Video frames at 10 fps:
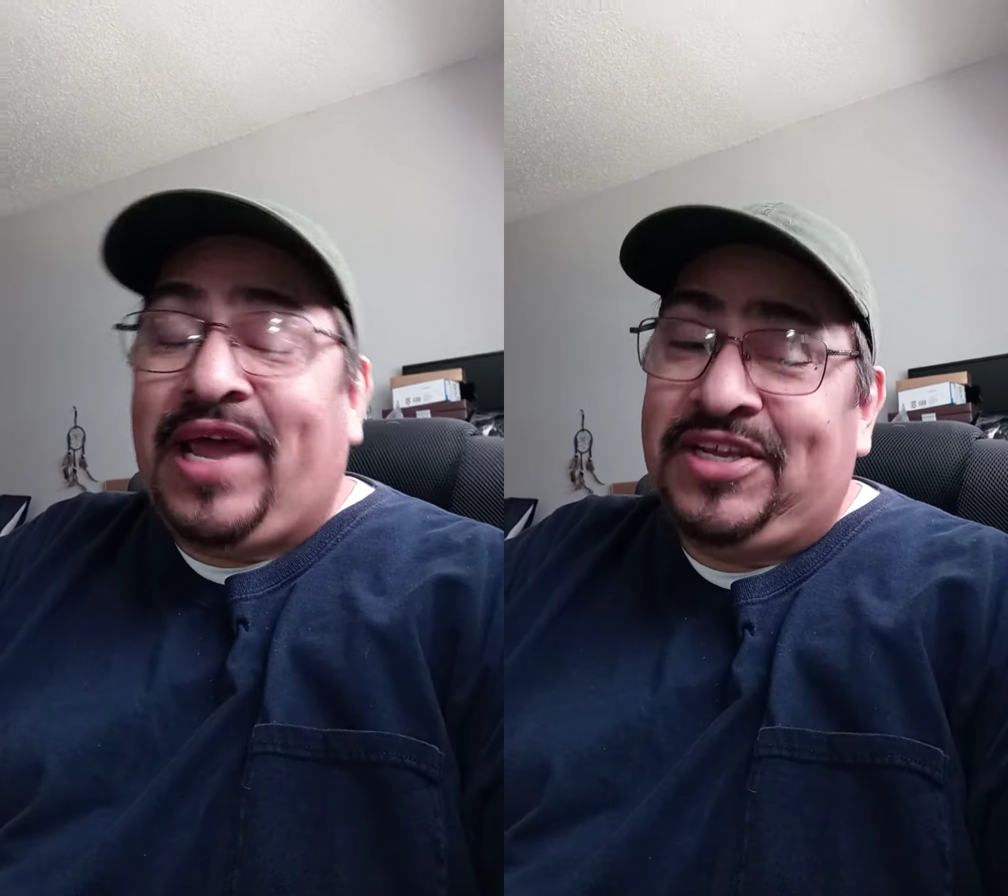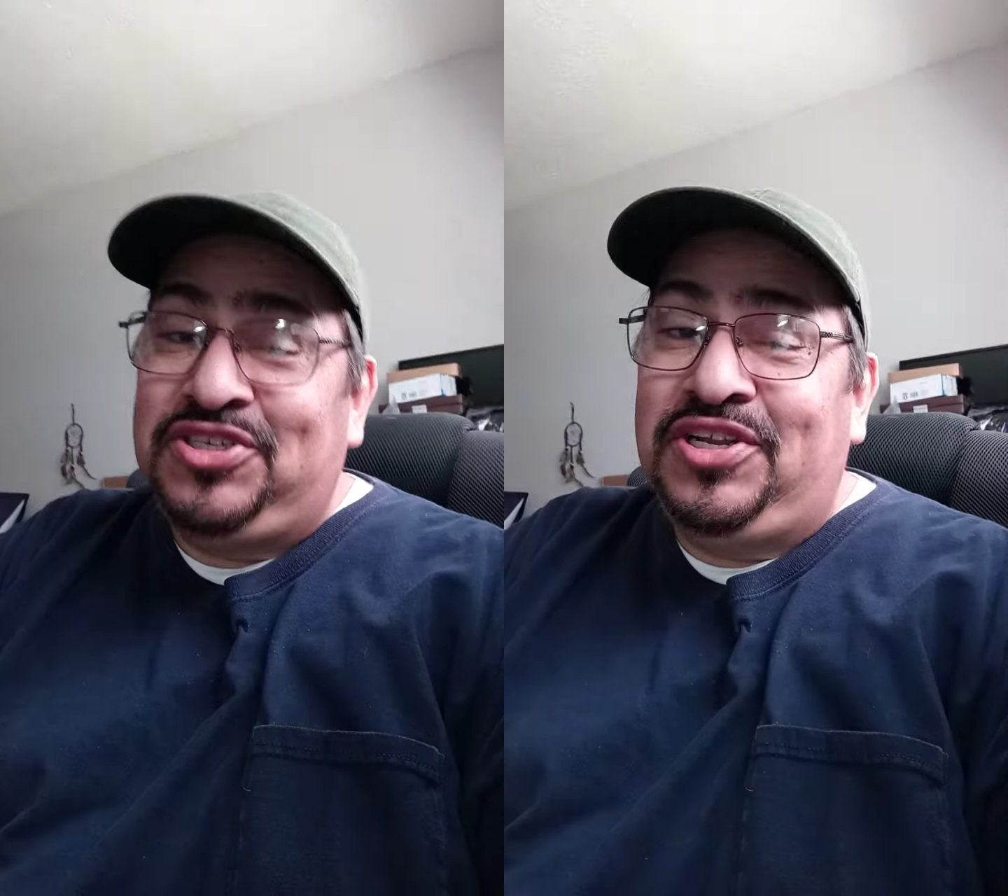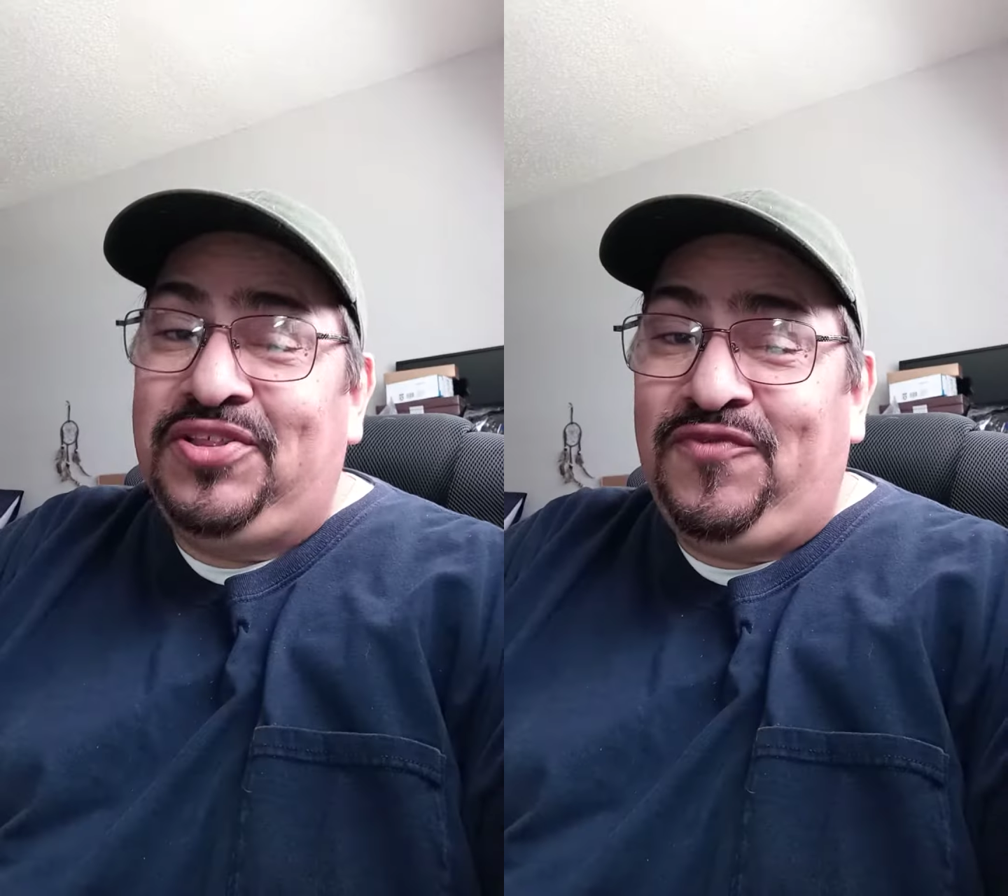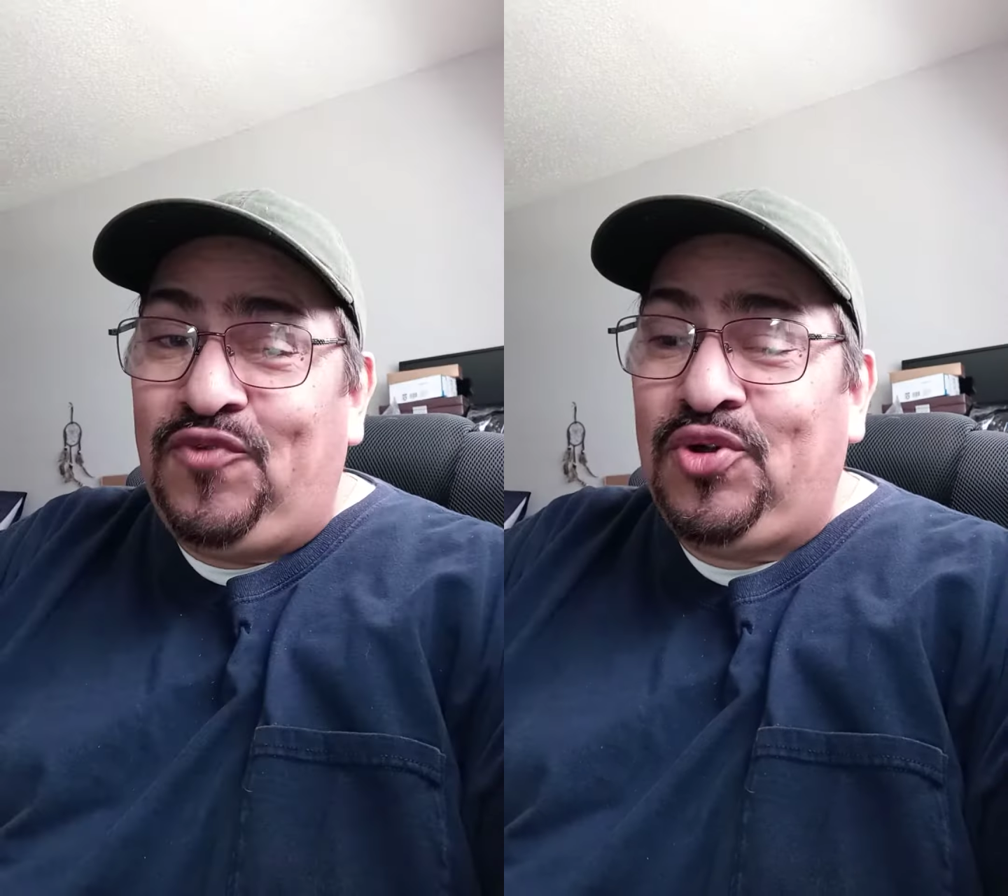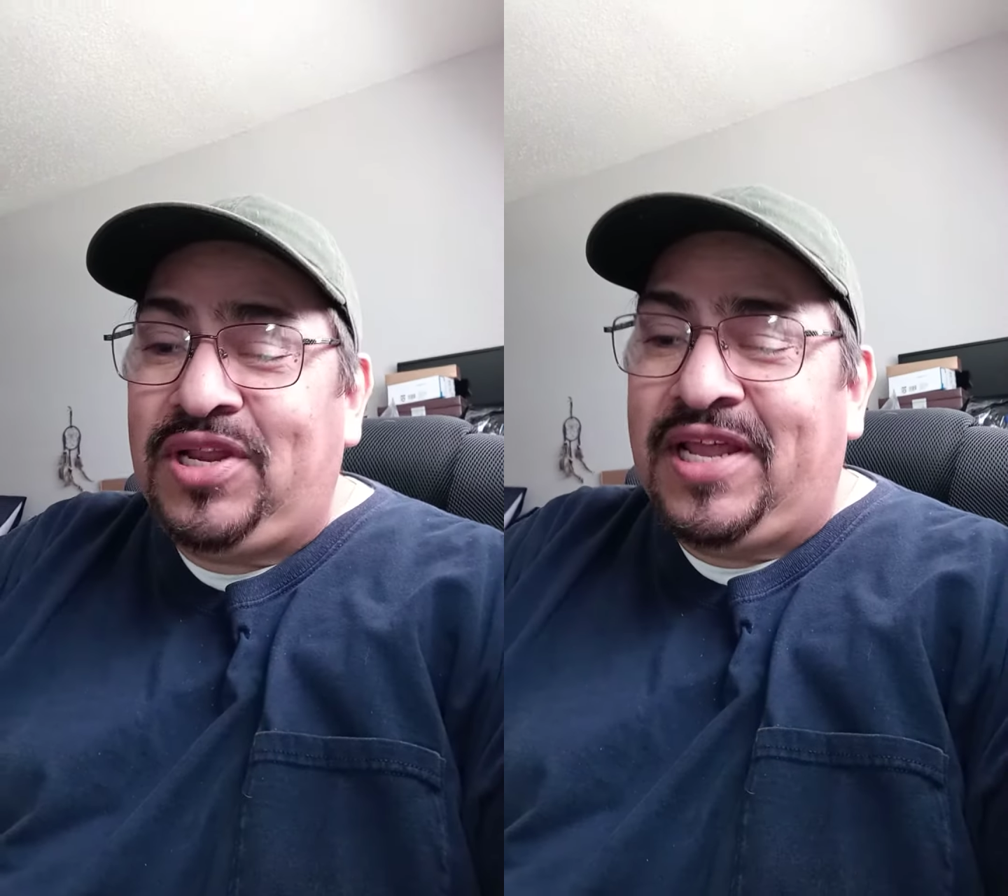actually the
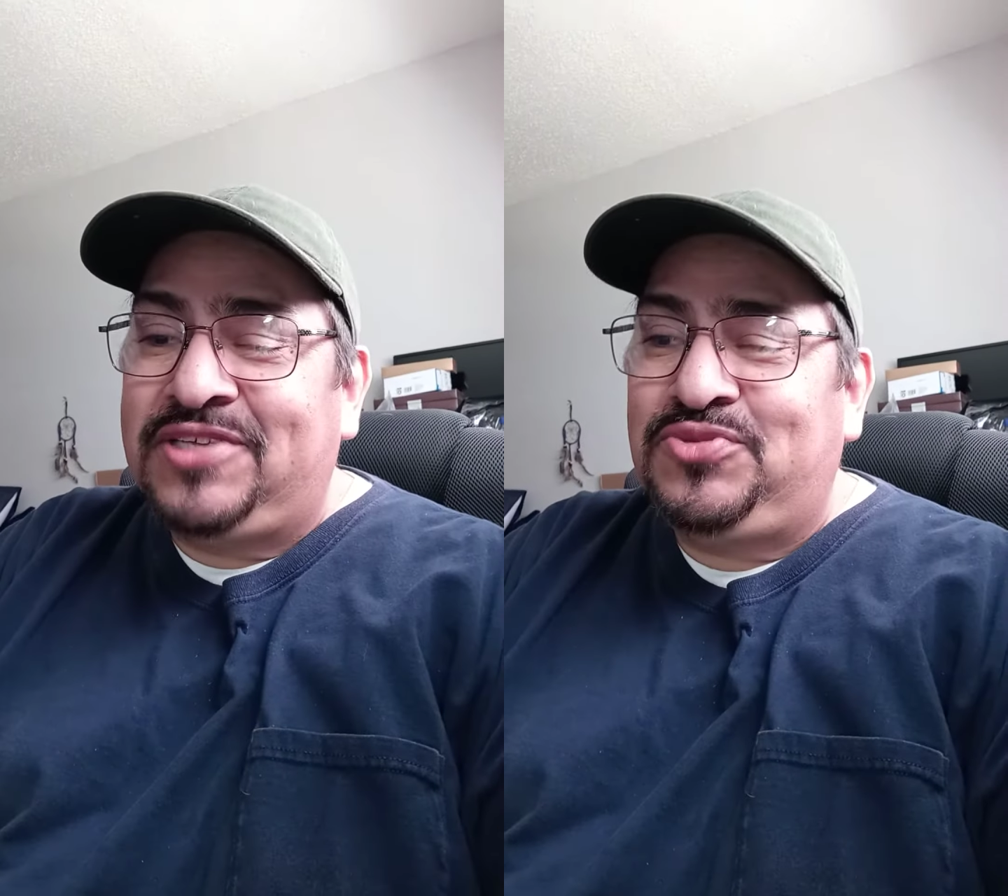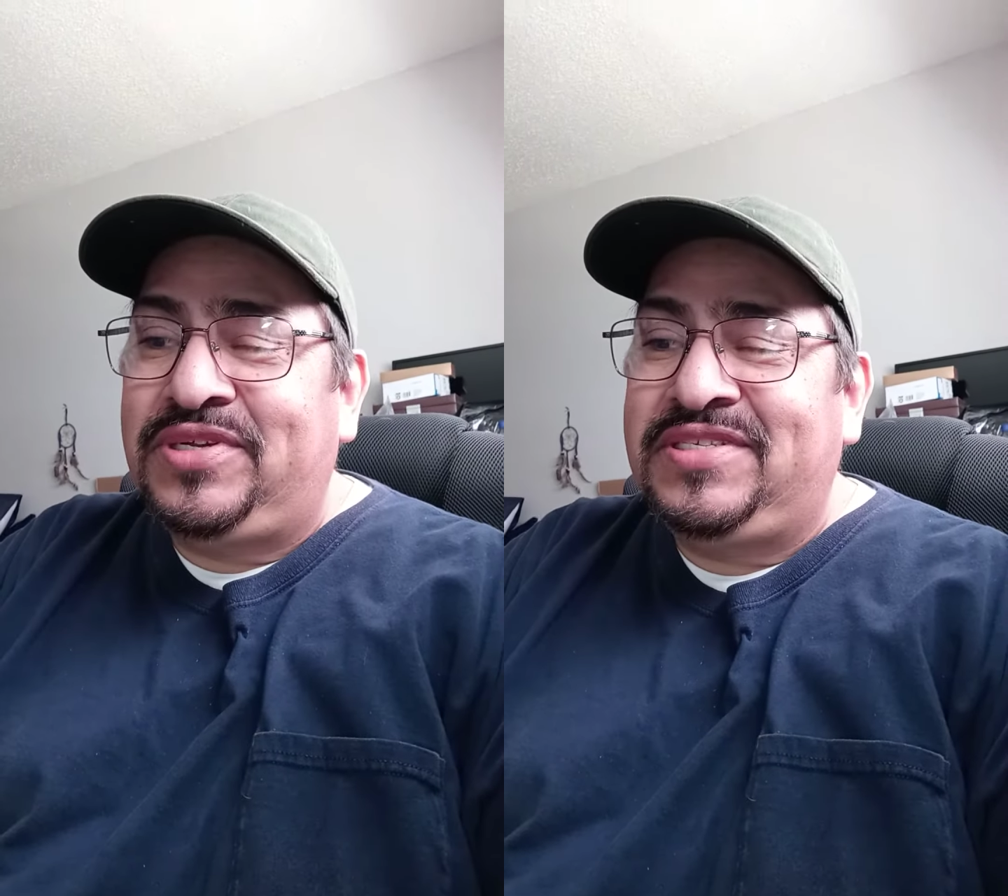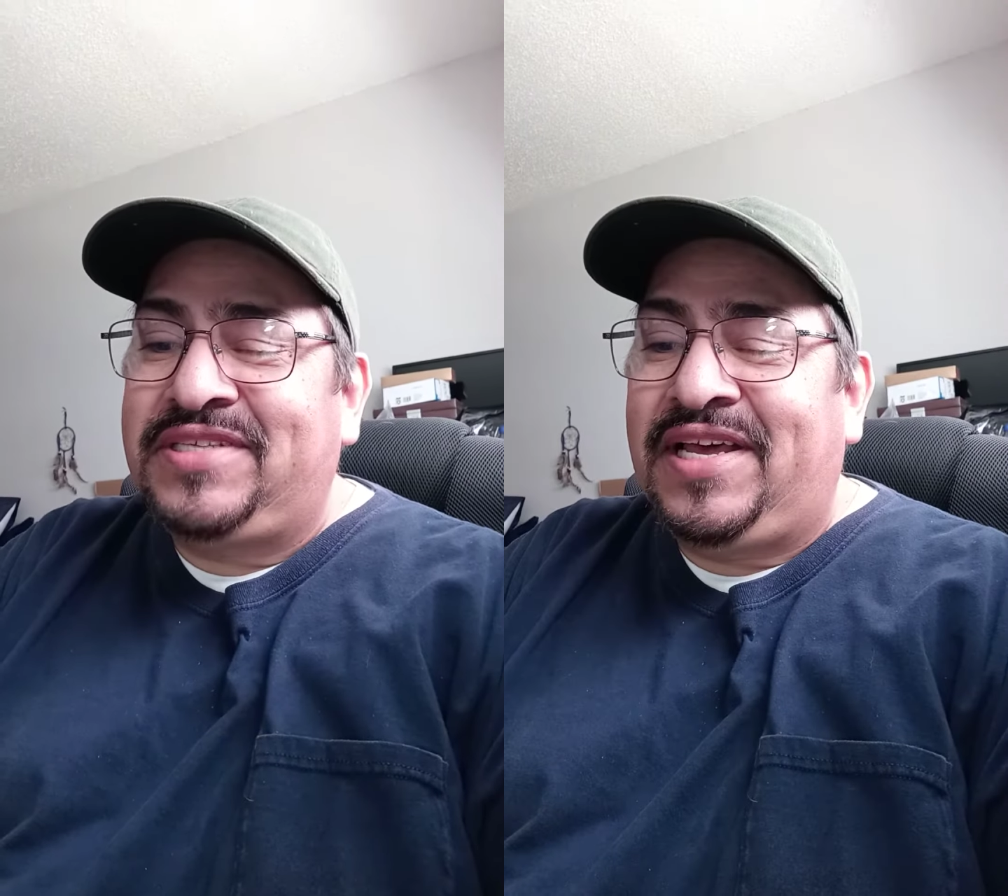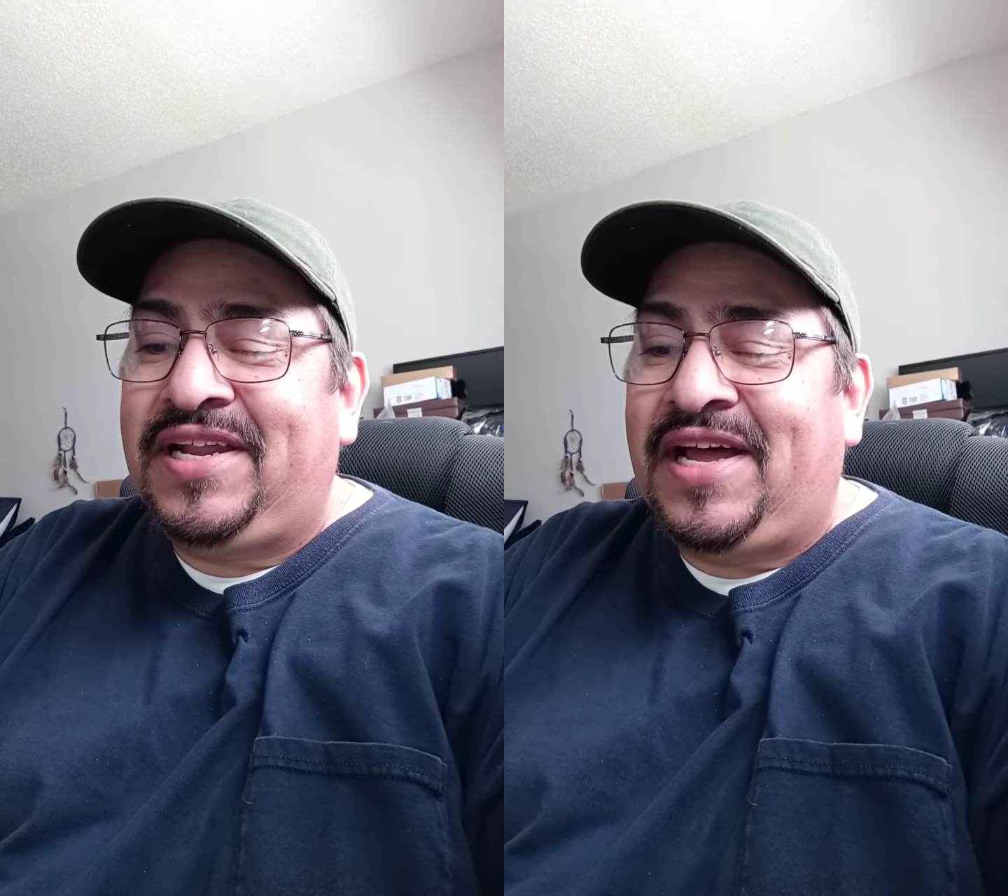four class rings that